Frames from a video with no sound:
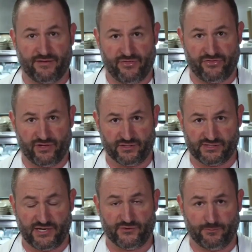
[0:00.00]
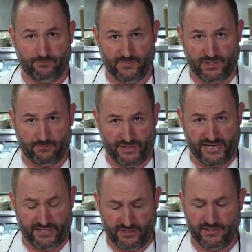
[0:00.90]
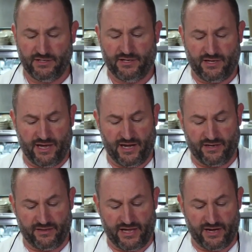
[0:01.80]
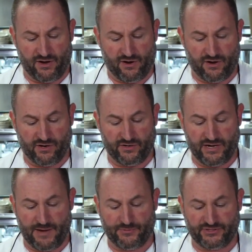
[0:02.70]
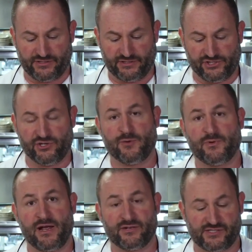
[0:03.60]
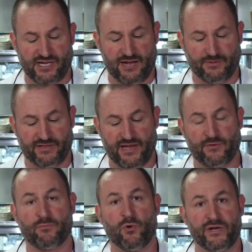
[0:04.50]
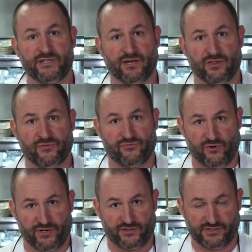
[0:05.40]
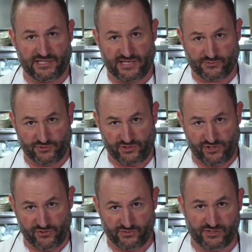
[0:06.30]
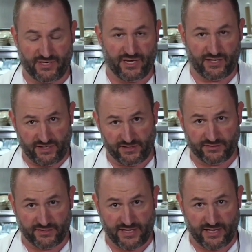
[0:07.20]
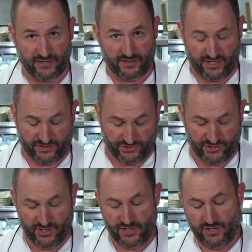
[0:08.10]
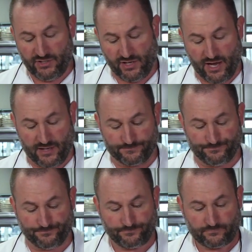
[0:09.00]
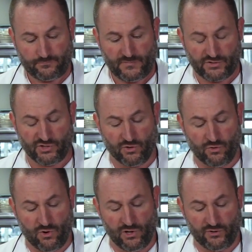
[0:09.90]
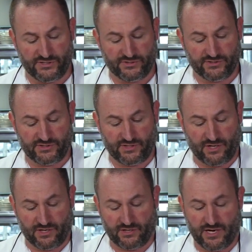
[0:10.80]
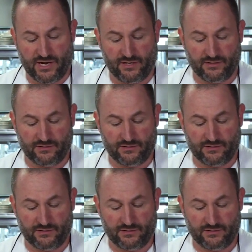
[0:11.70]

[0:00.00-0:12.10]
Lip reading: have a stiffer blade, and they are not particularly sharp on either side, but they have a point on the front, because that's what you're going to use to get into that hinge. So all oysters are